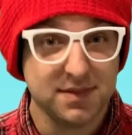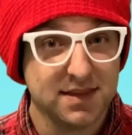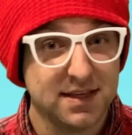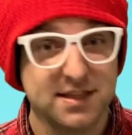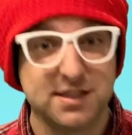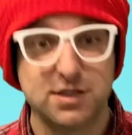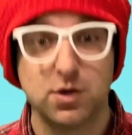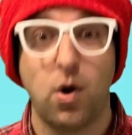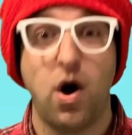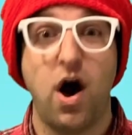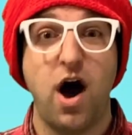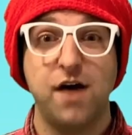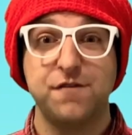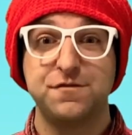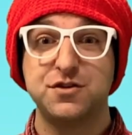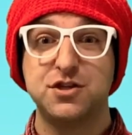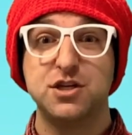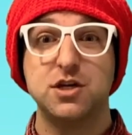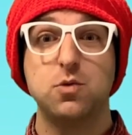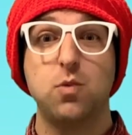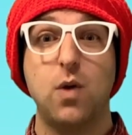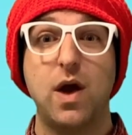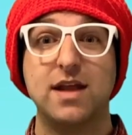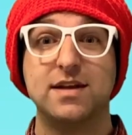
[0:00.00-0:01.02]
So off
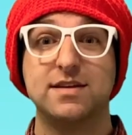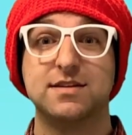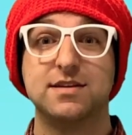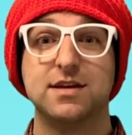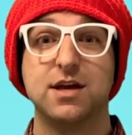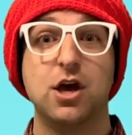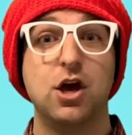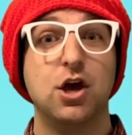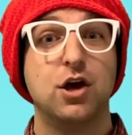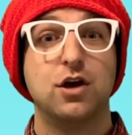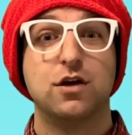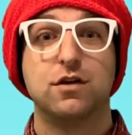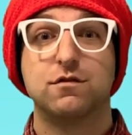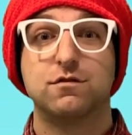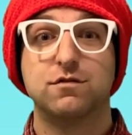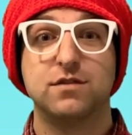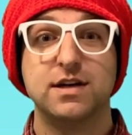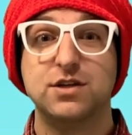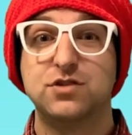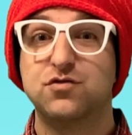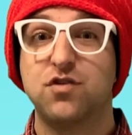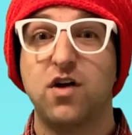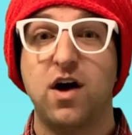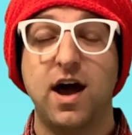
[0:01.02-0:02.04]
she went,
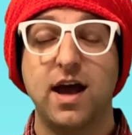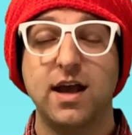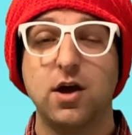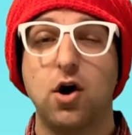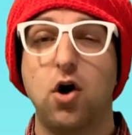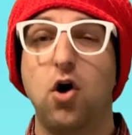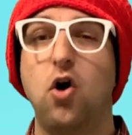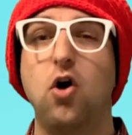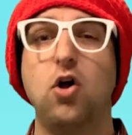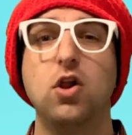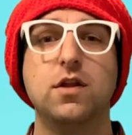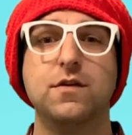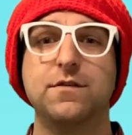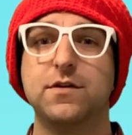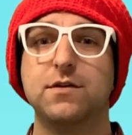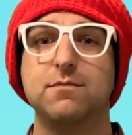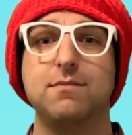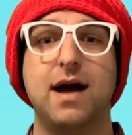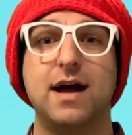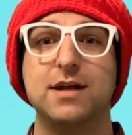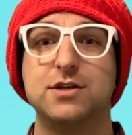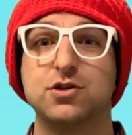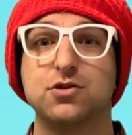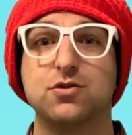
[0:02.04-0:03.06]
redrawing all of her
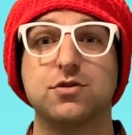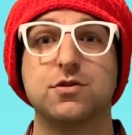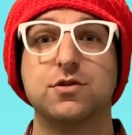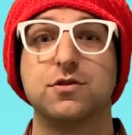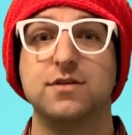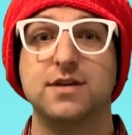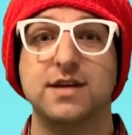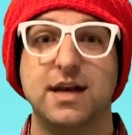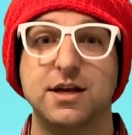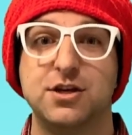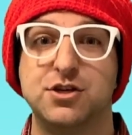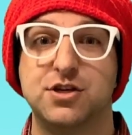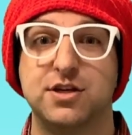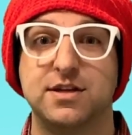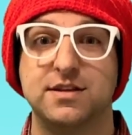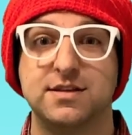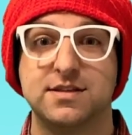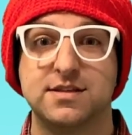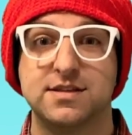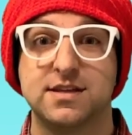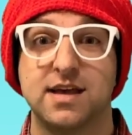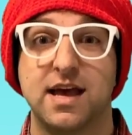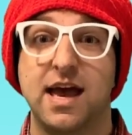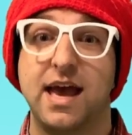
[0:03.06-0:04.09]
magical
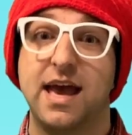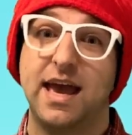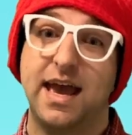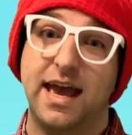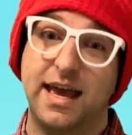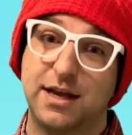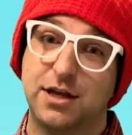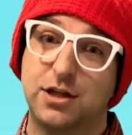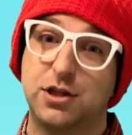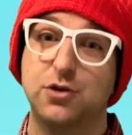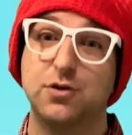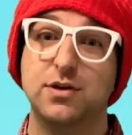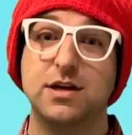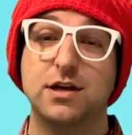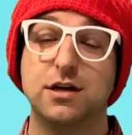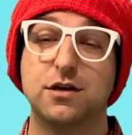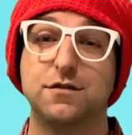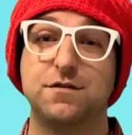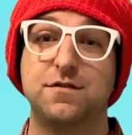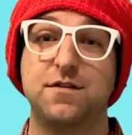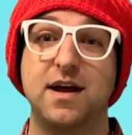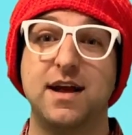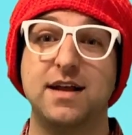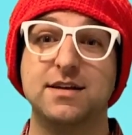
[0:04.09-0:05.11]
creations, including her
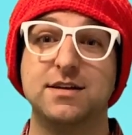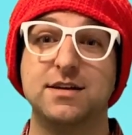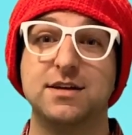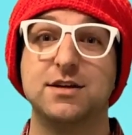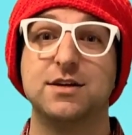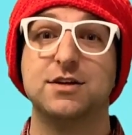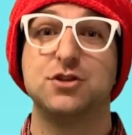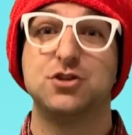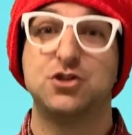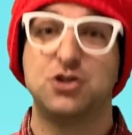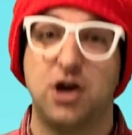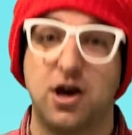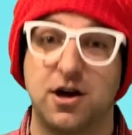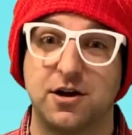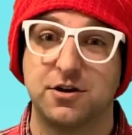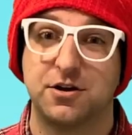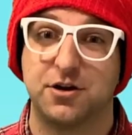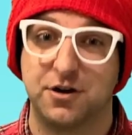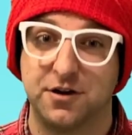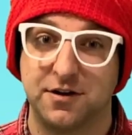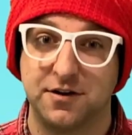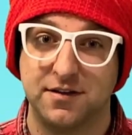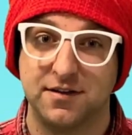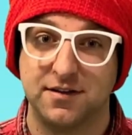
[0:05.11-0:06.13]
friend, Chalk
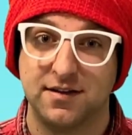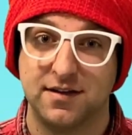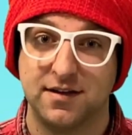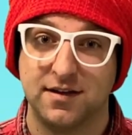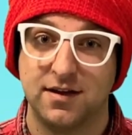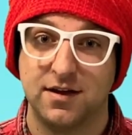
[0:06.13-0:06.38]
Girl.